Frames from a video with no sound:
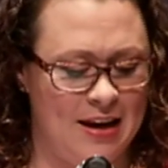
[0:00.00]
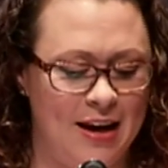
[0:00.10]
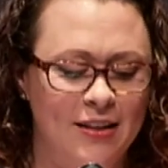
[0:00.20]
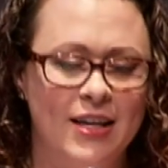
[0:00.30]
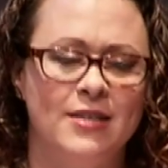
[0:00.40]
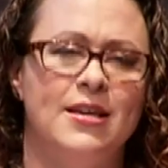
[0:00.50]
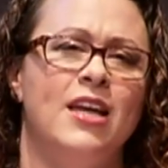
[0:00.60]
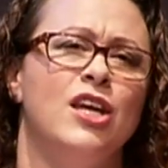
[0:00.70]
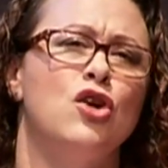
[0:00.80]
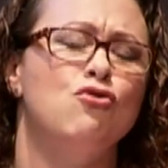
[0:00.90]
Ellie is
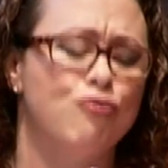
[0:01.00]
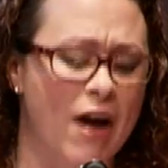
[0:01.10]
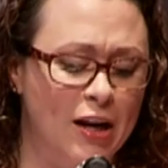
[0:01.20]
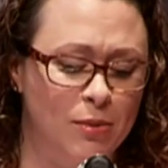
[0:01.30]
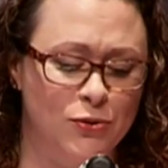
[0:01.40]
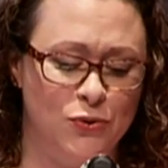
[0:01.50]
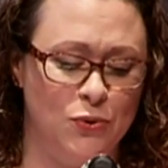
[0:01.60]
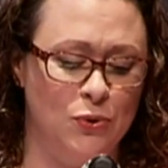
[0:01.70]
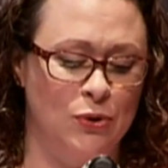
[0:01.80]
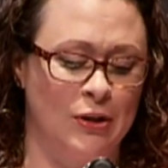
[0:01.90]
at an incredible
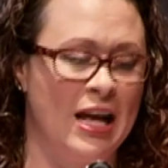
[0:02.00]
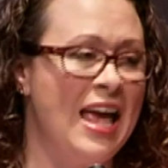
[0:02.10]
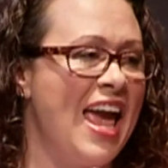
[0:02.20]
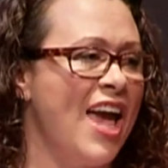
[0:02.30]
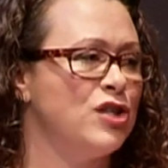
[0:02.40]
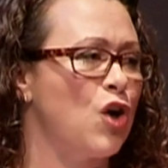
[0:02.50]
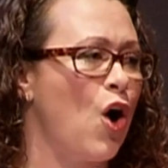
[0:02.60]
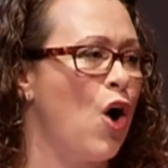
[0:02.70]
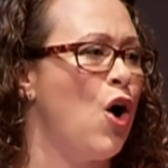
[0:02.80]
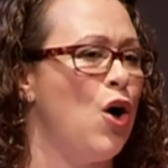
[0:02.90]
school, and
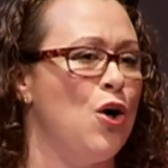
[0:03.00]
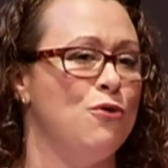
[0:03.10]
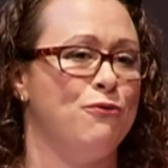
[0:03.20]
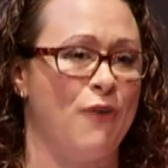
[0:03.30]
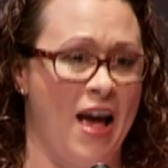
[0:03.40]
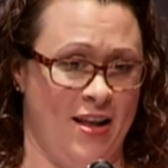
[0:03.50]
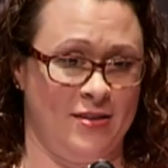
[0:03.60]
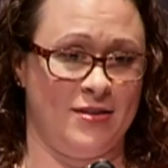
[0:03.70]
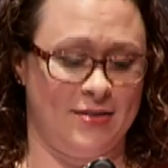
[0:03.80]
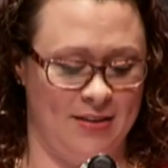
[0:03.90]
all
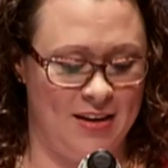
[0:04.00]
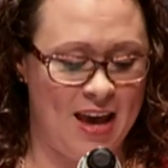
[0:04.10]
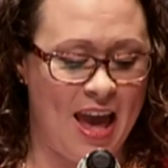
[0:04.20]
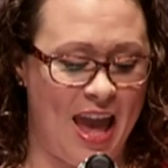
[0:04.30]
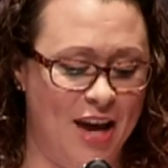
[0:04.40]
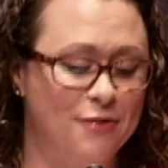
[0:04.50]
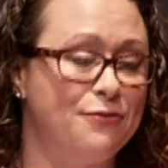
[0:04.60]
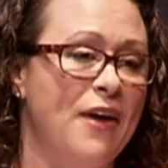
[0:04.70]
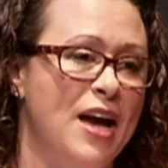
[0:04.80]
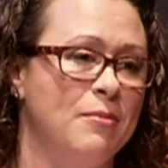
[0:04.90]
friends and
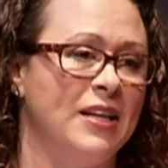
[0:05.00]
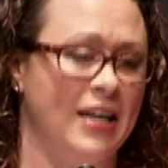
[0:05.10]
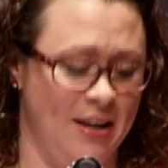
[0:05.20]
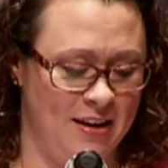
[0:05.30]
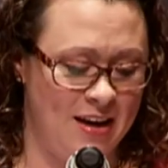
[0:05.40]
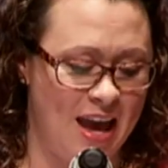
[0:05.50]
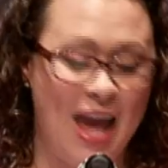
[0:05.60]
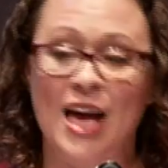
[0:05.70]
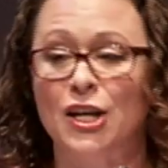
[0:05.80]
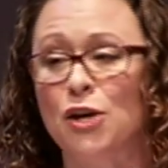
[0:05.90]
family and